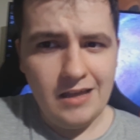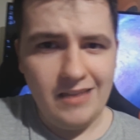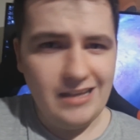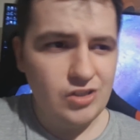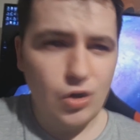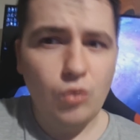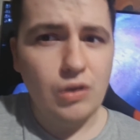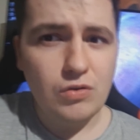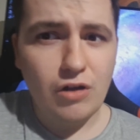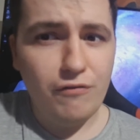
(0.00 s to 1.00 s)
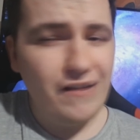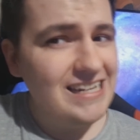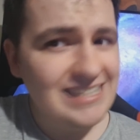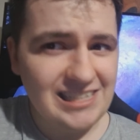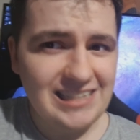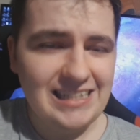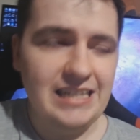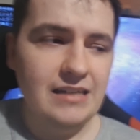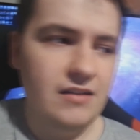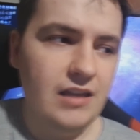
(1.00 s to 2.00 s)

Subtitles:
they sold those off instantly,